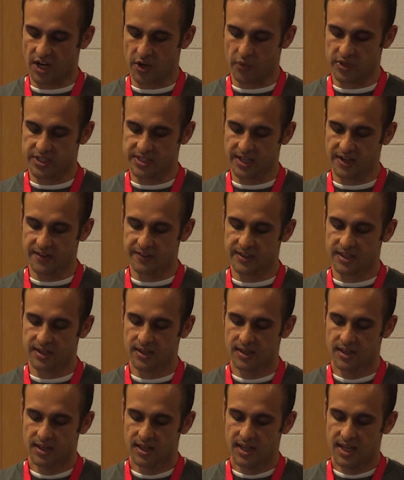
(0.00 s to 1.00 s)
I received.
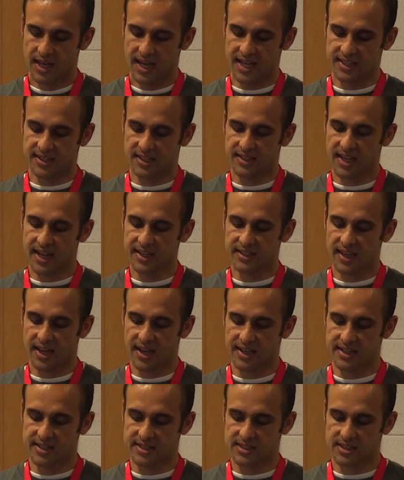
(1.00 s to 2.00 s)
And the data
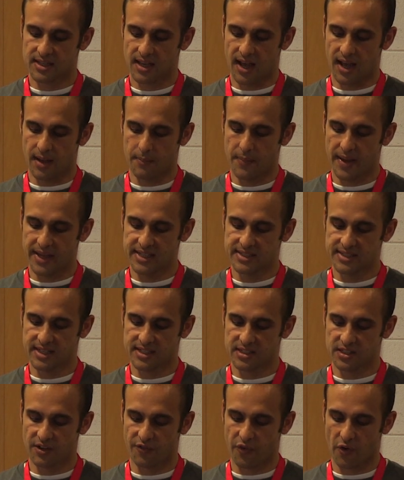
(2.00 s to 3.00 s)
is base
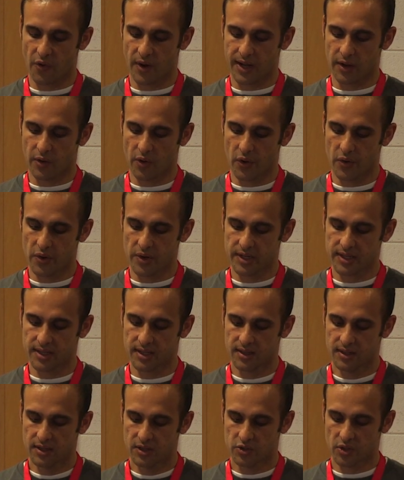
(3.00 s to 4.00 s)
64 encoded.
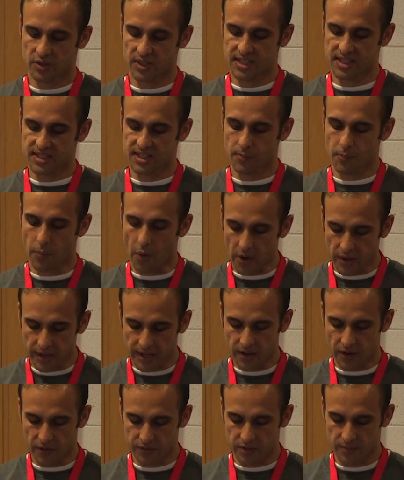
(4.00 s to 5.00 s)
So this is the
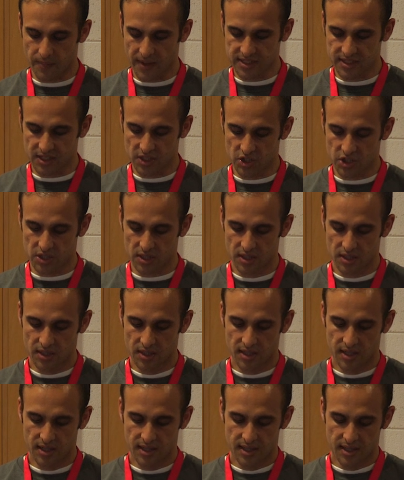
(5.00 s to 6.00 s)
body of the message.
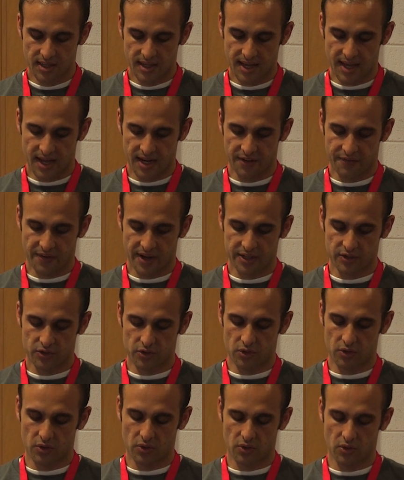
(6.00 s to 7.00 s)
And if I
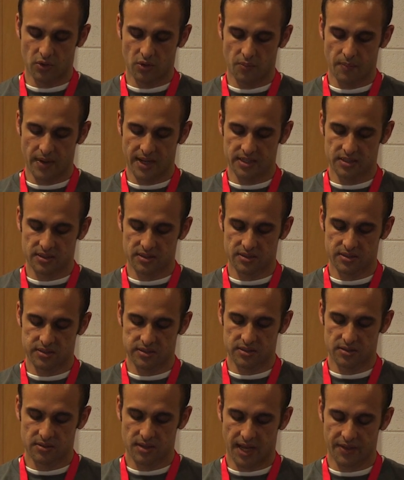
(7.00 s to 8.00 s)
do
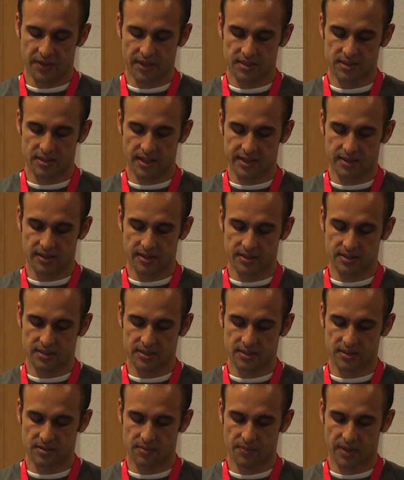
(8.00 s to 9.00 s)
base, I think it's like
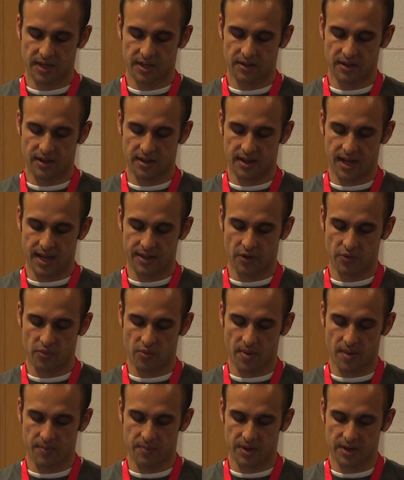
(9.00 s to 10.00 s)
this, but I don't
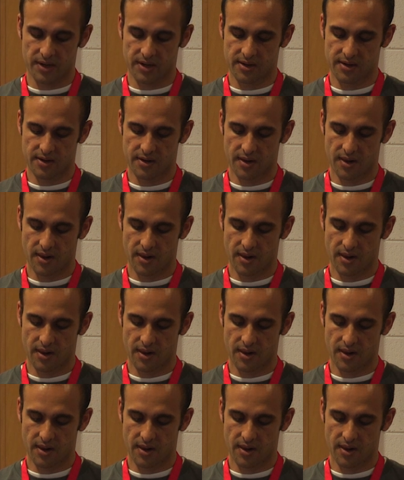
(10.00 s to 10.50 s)
remember.